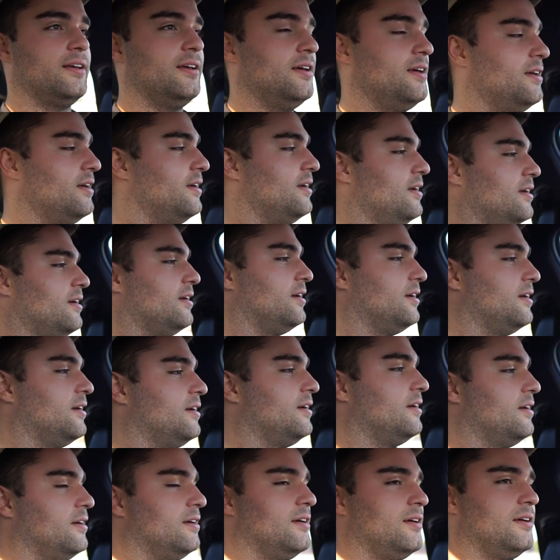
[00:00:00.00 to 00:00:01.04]
Well, what kind of
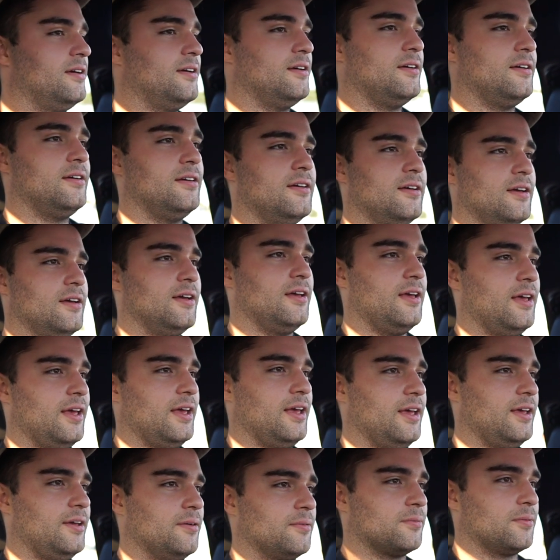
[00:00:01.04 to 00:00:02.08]
watch, sir?
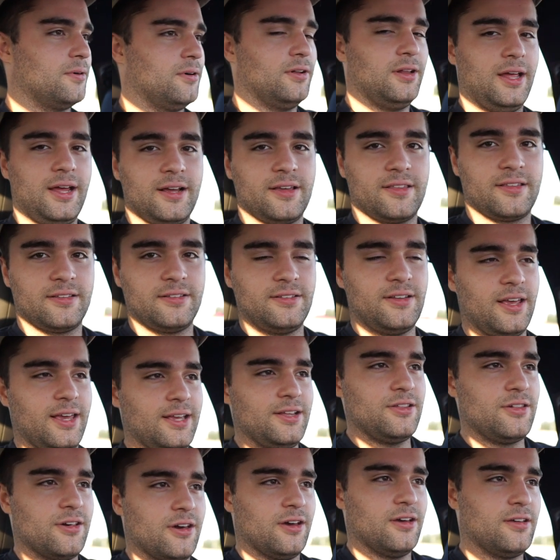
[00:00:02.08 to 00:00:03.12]
A Rolex
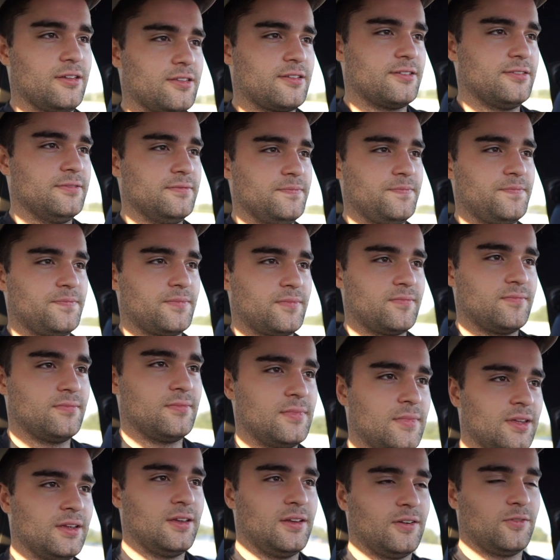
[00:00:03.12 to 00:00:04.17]
Datejust,
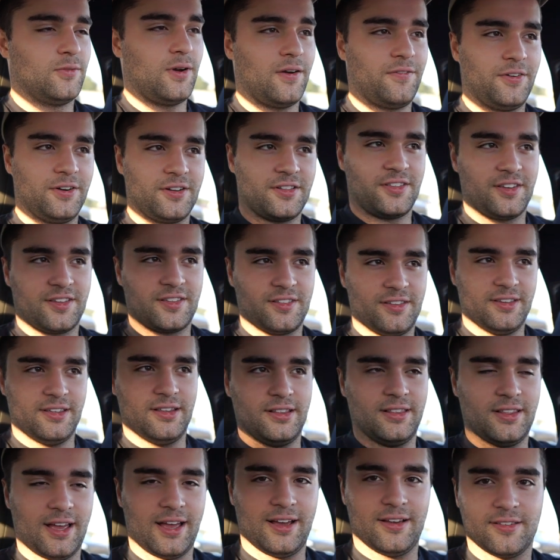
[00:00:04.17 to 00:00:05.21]
reference
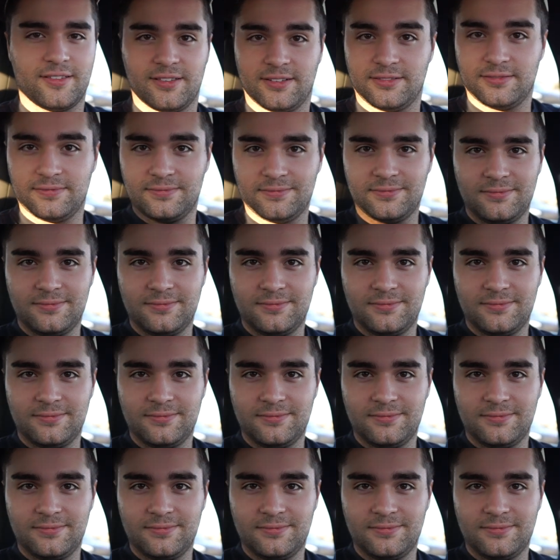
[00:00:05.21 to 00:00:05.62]
16,000.